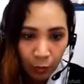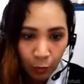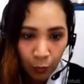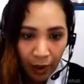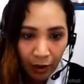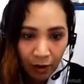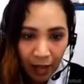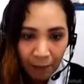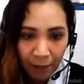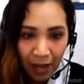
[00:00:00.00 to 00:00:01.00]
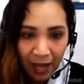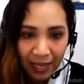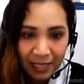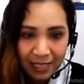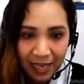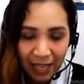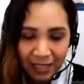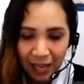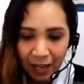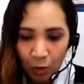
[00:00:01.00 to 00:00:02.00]
where am I
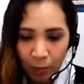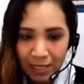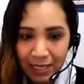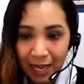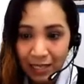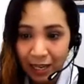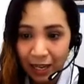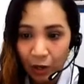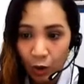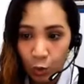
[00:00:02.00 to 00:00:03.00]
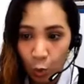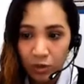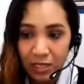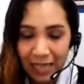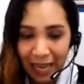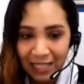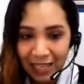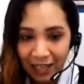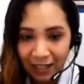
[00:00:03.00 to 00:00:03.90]
standing? Where am I standing? You're standing